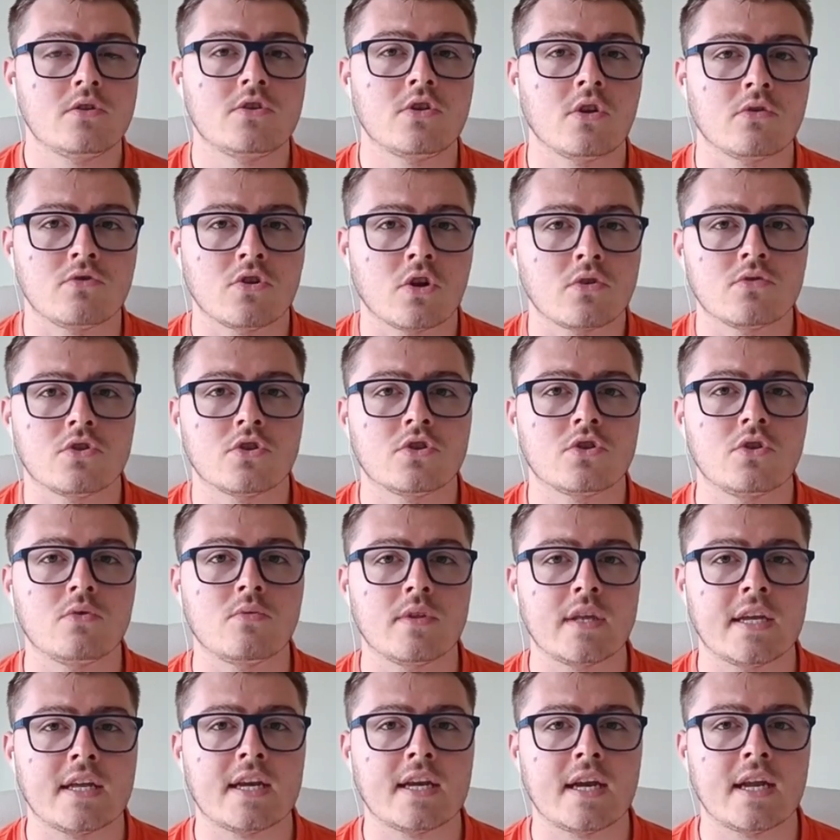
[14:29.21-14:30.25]
So don't just do
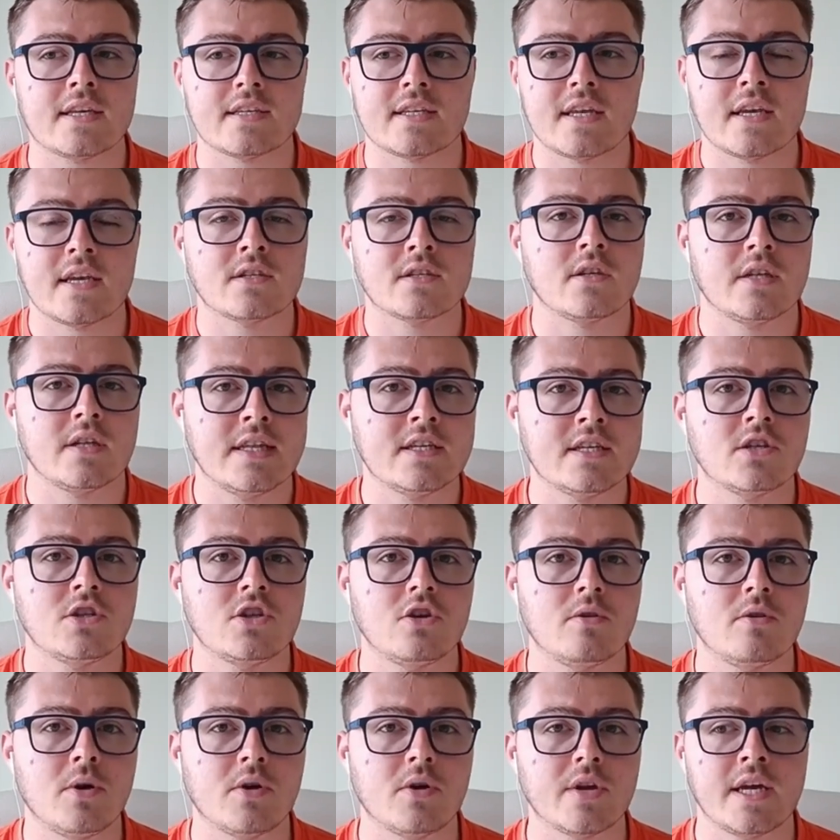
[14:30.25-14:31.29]
what the internet says, listen
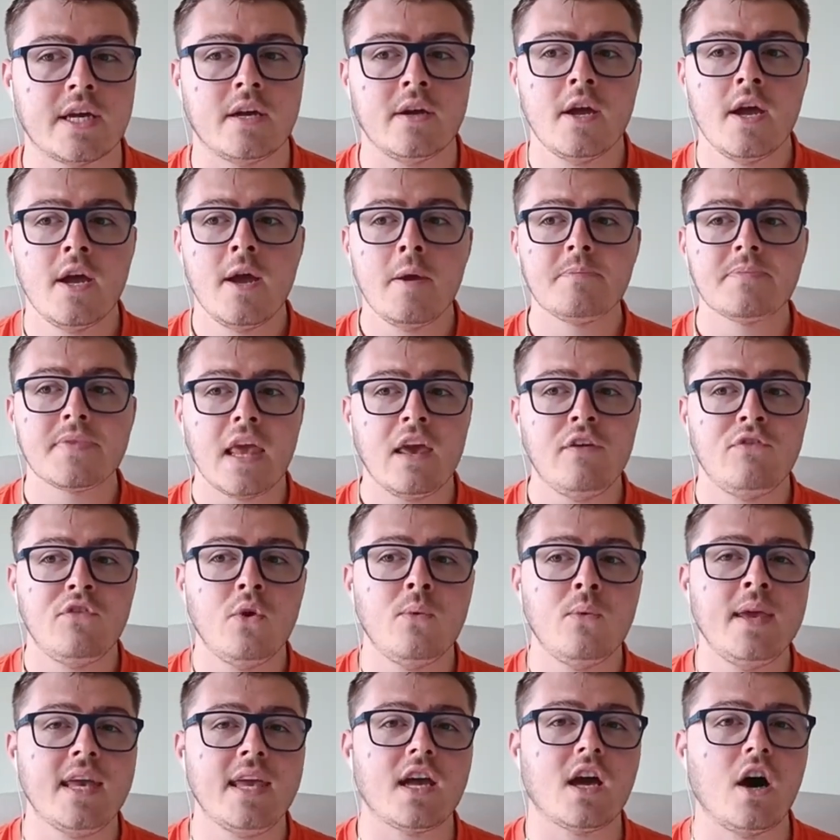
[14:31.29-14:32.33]
to your body. If
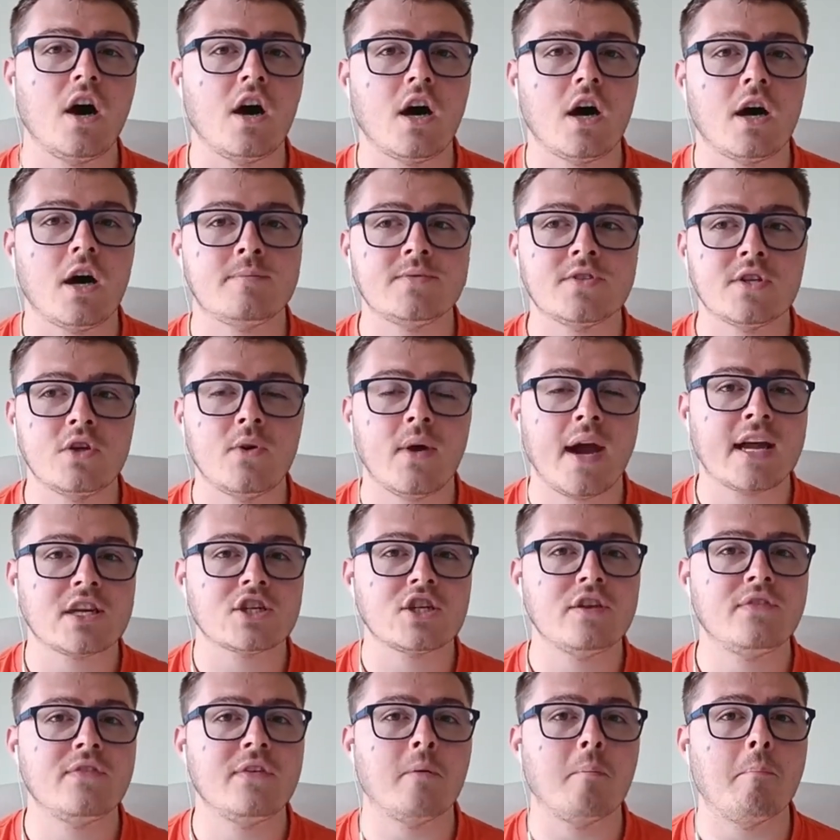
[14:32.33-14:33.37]
you eat carbs and you
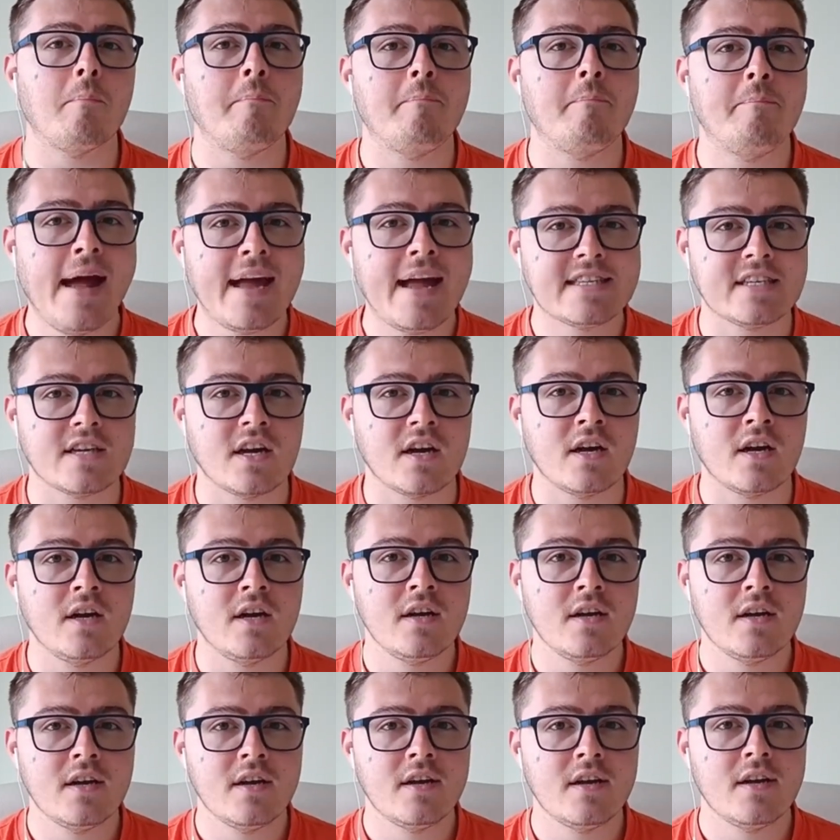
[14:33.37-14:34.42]
actually feel better,
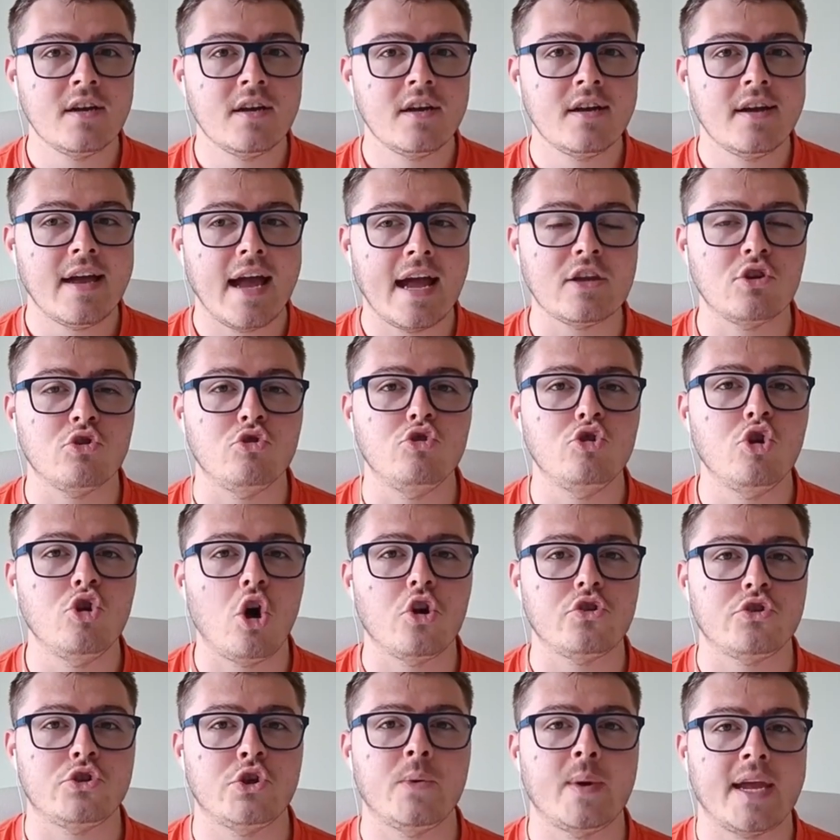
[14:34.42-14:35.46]
and you're
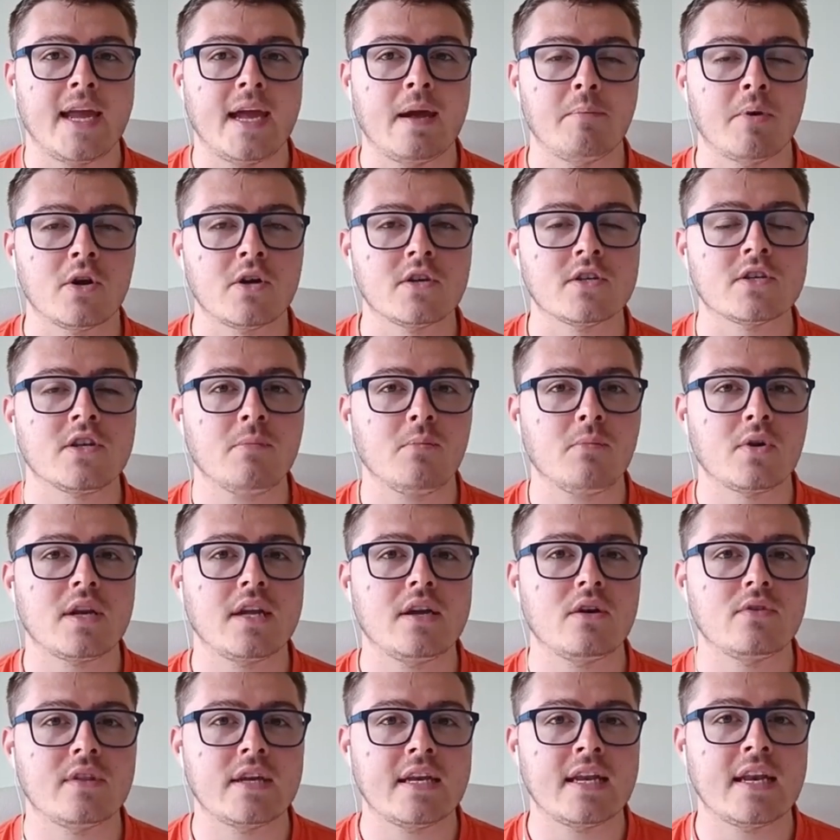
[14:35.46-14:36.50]
not doing it because
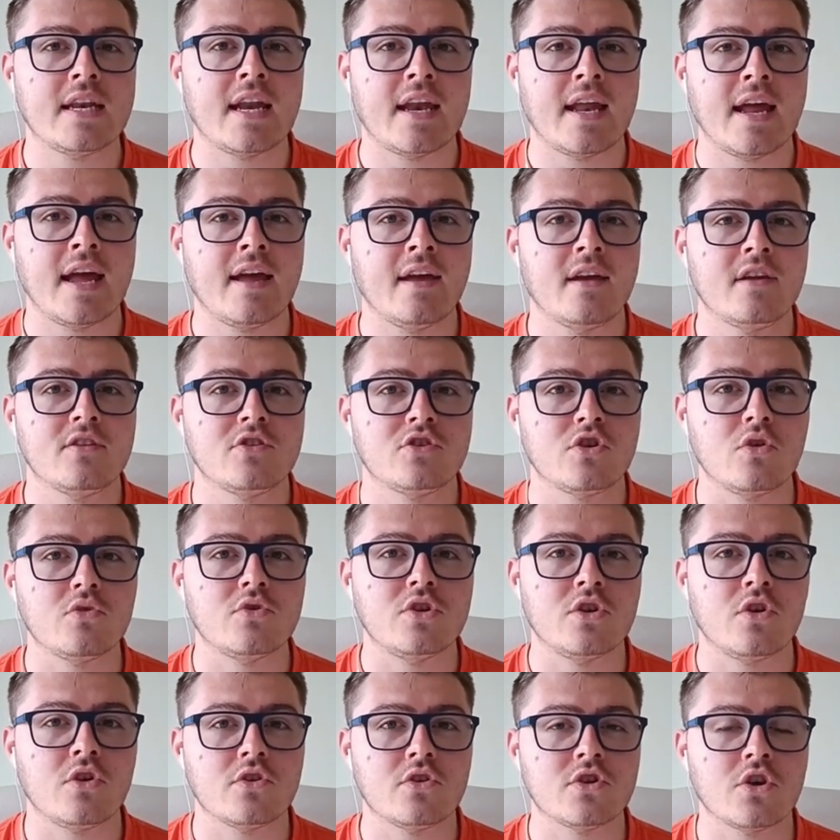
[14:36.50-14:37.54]
somebody on the internet
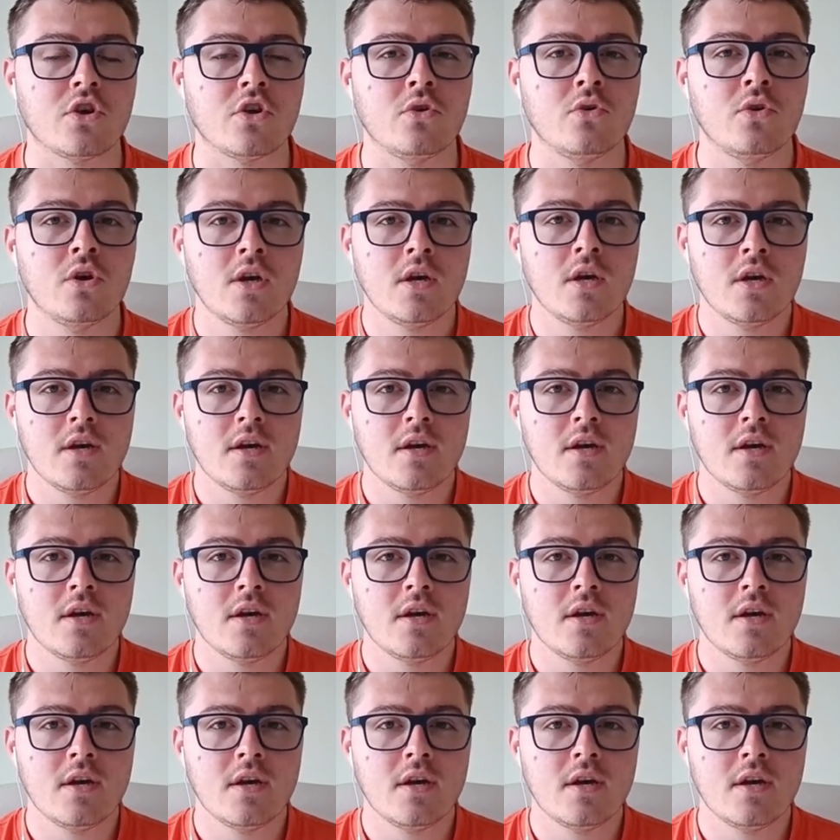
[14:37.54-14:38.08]
told you not to,